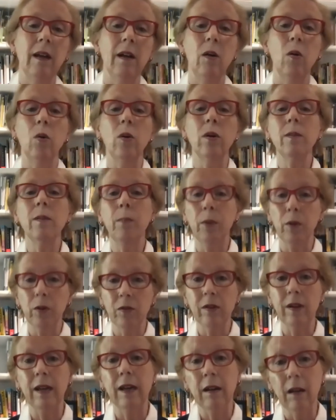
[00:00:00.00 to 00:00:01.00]
or the
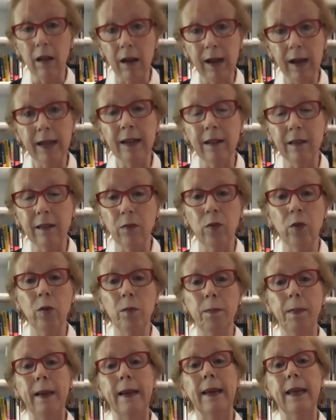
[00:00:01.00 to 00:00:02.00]
person in line at the
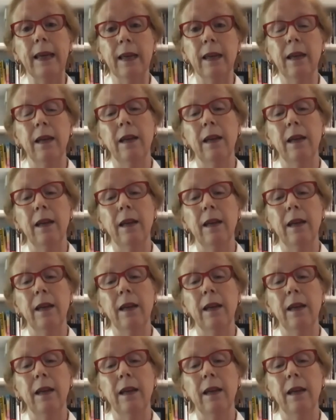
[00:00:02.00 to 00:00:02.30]
food bank,